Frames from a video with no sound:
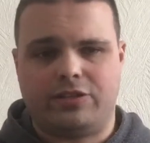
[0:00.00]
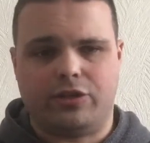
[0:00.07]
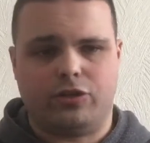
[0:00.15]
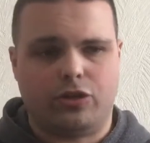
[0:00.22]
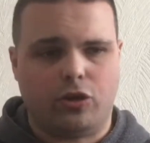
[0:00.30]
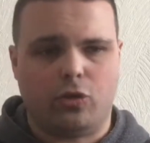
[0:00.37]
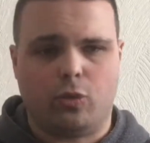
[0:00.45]
to
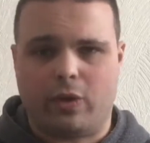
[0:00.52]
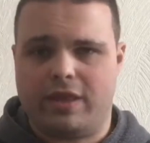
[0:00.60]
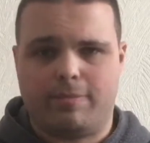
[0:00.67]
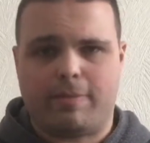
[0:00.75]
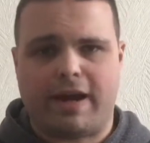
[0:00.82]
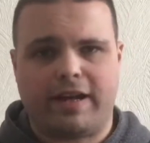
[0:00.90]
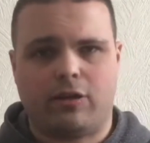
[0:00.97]
do
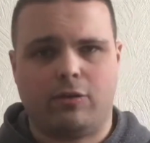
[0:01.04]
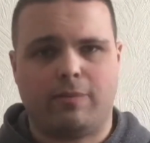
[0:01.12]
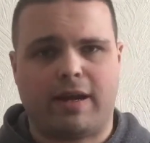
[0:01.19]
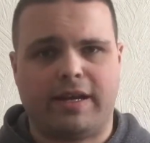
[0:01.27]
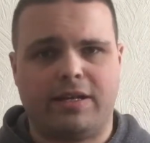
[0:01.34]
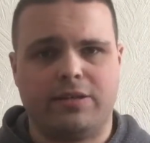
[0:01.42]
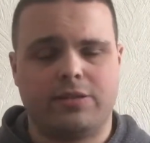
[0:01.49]
with Michael
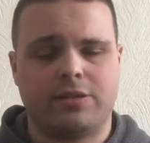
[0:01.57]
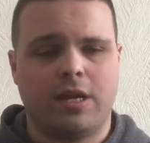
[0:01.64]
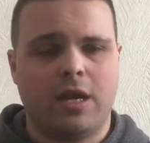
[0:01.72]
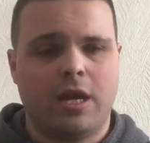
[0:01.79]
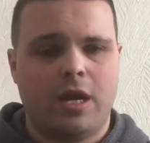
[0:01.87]
Myers.